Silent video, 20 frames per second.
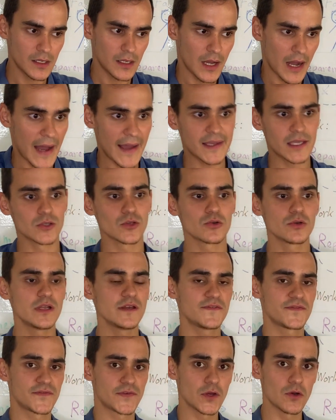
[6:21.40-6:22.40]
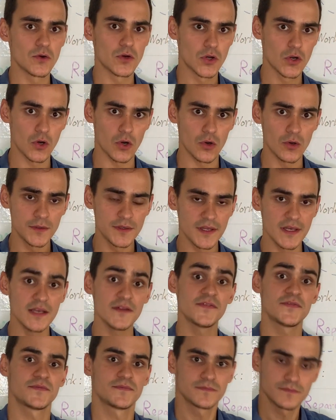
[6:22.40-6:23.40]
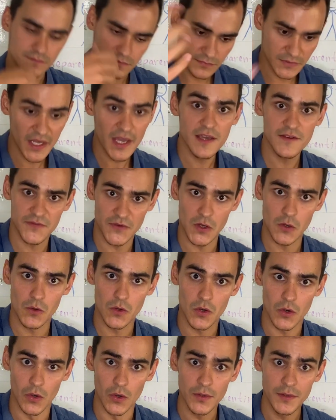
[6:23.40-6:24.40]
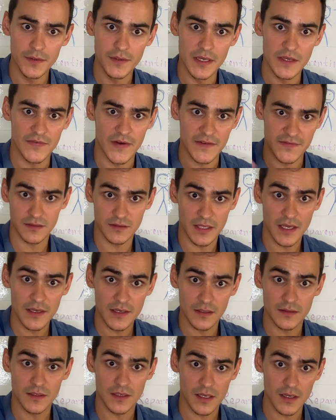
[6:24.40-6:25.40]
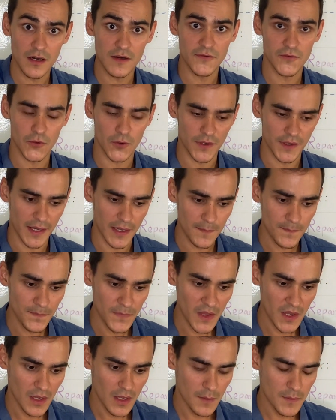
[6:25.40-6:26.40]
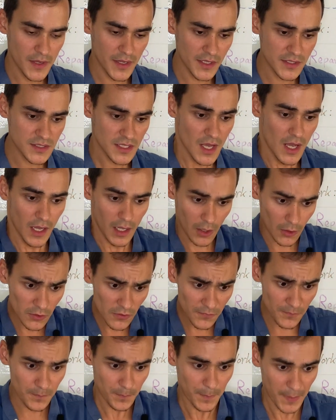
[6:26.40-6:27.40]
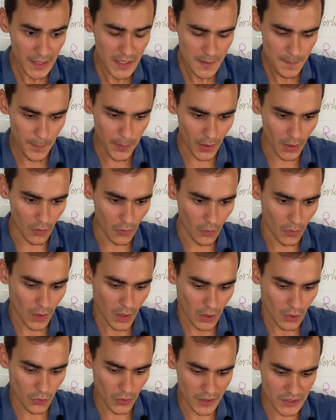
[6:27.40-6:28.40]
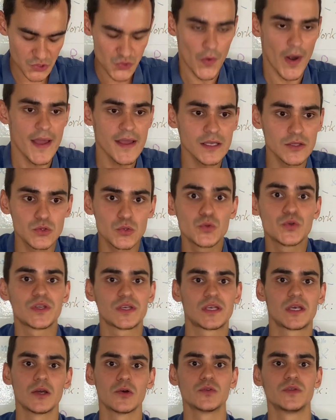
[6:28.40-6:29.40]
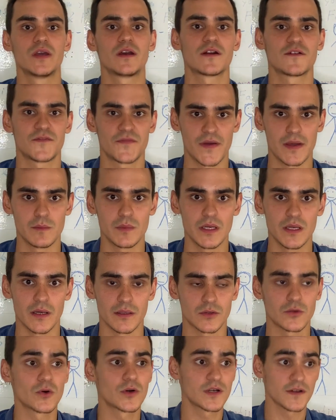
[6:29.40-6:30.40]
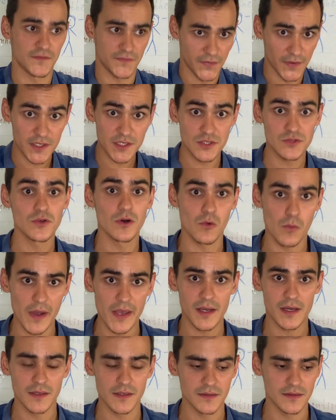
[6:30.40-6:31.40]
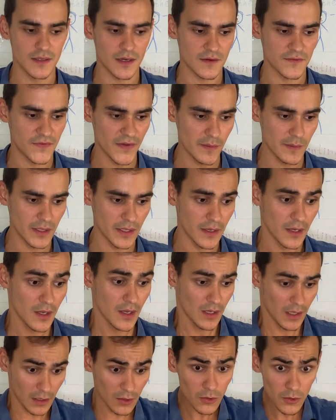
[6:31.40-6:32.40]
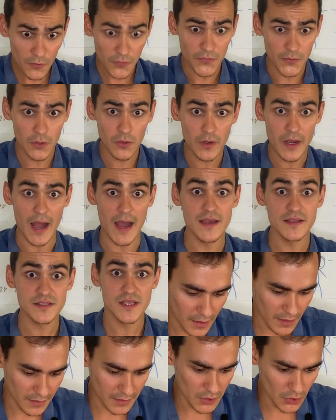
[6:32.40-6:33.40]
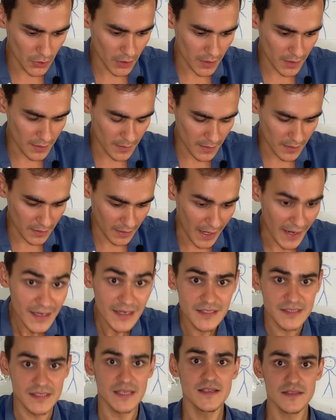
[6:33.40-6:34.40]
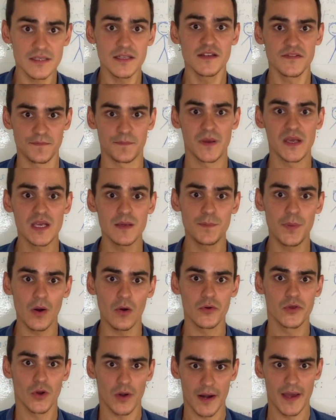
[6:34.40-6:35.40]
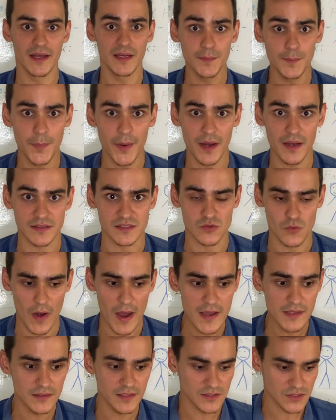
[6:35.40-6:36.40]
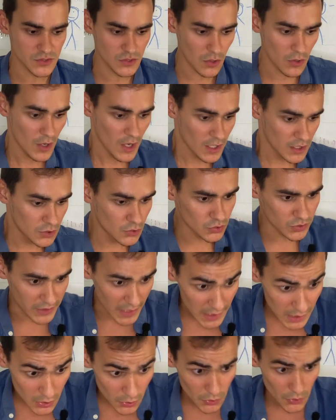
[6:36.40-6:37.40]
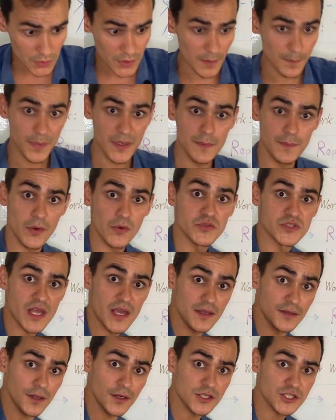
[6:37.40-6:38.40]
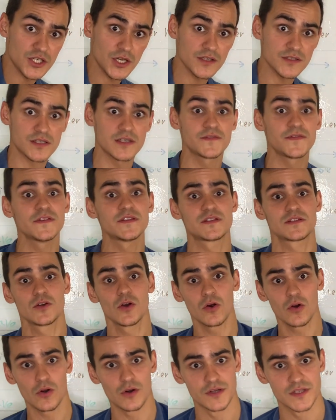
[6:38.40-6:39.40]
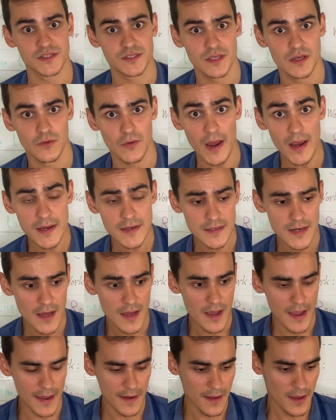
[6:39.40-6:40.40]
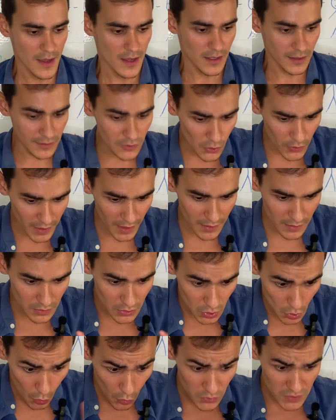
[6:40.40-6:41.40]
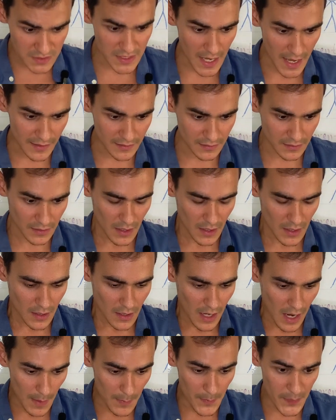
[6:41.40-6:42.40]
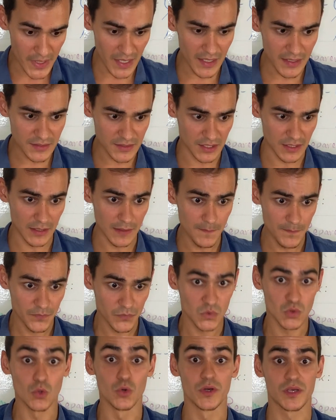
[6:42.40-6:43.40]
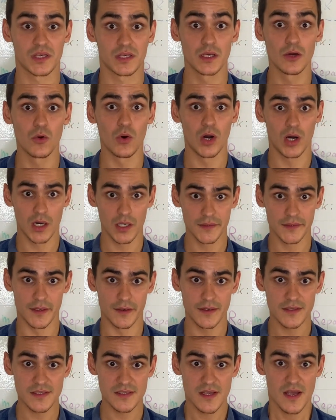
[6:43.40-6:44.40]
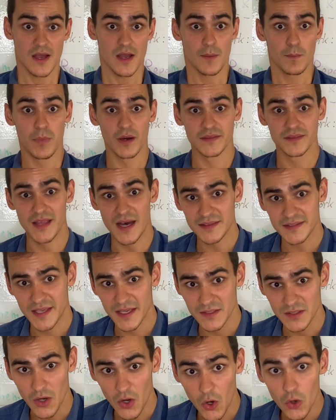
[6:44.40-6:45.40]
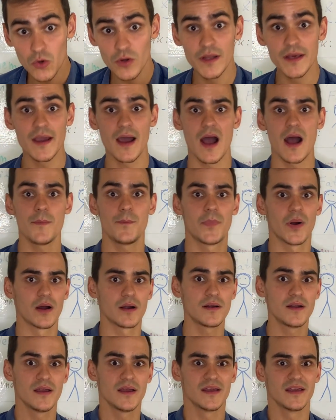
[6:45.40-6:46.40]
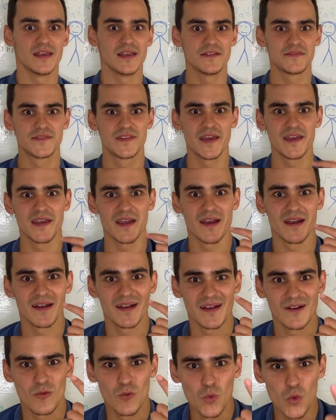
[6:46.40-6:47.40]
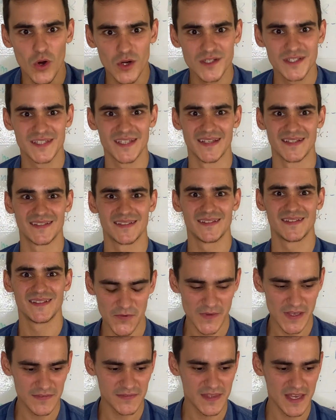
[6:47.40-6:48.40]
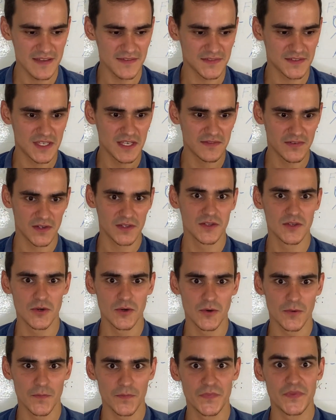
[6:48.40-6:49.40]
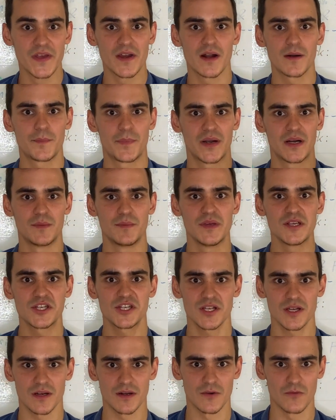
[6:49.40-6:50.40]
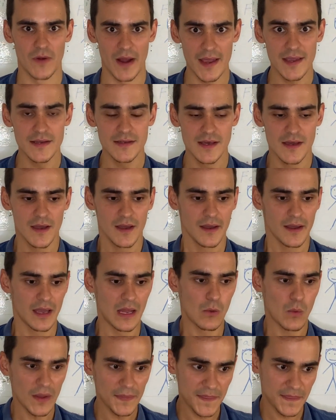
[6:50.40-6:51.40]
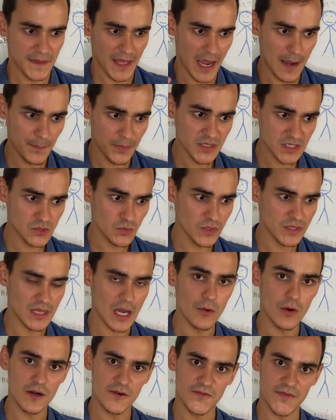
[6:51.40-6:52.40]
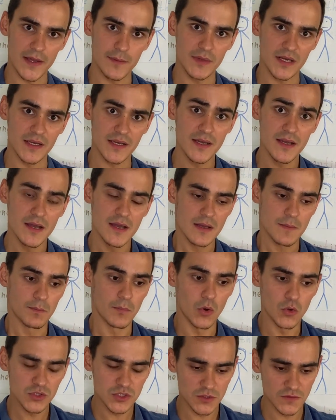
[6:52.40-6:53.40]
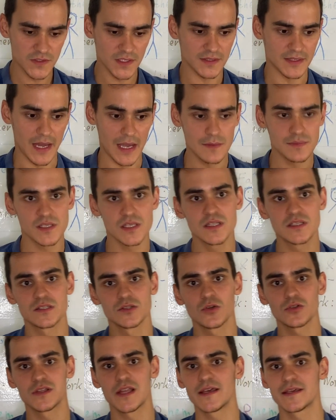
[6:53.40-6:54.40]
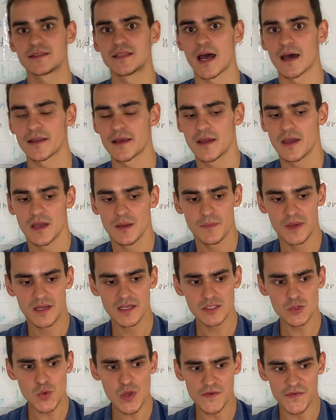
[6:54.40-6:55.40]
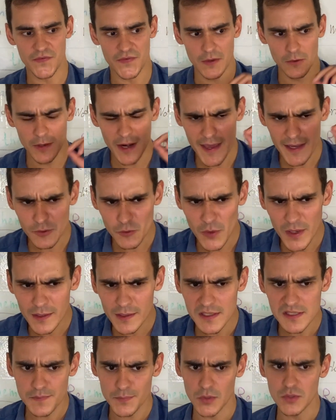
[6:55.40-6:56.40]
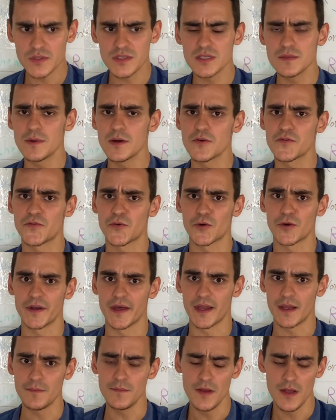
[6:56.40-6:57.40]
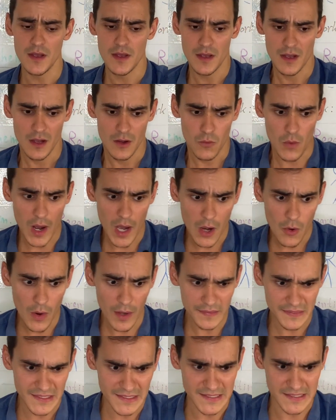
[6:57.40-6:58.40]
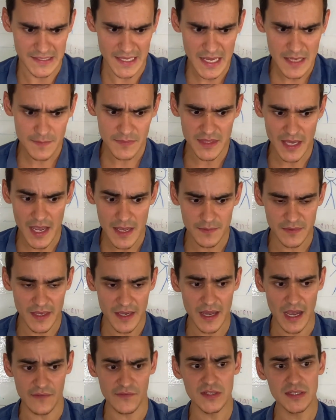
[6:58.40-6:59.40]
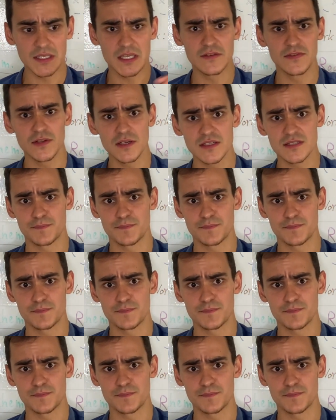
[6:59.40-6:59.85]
I can only feel good if they feel good, if I've taken care for them. Because a lot of people who are trying to heal their family and who are the first to awaken in their family, a lot of you guys, you're highly sensitive people, you're empaths, right? And so you take on other people's energy as if it's yours, right? And you can use that ability to heal others, but that can only happen if they want it, if they've given you their permission, right? And what happens with our family, most of the times it's not like that, because we feel like we are responsible for them, while at the same time they haven't given us